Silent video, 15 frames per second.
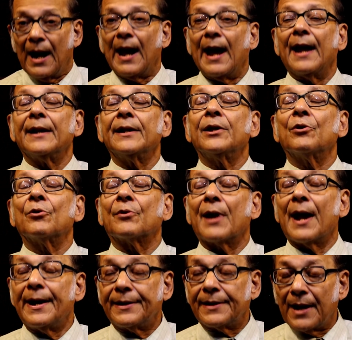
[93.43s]
and your
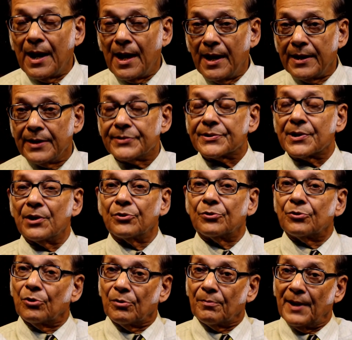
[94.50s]
right eye is
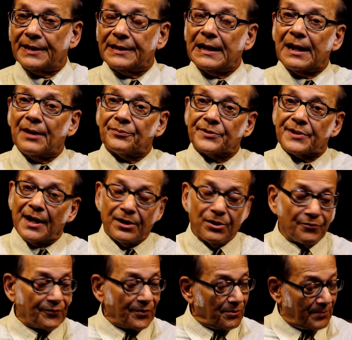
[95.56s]
controlled by the left side
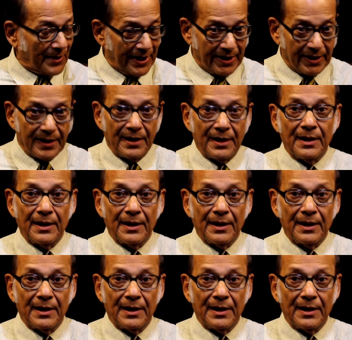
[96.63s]
of your brain.